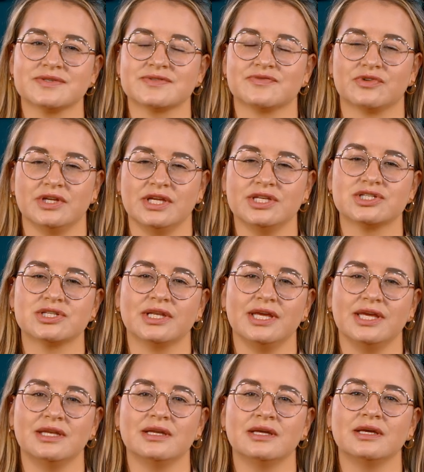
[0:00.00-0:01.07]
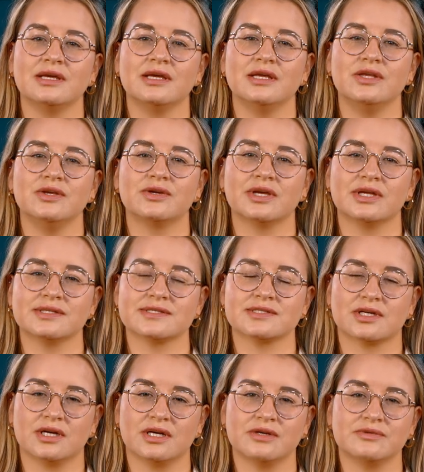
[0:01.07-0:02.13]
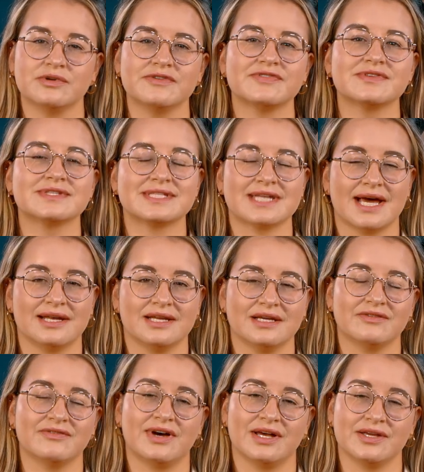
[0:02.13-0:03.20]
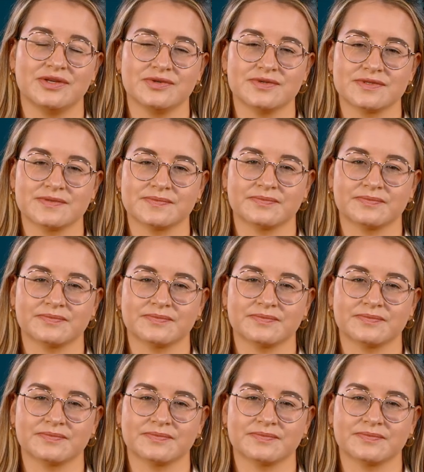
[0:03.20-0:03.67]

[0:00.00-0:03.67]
for each lead, you can start with static values.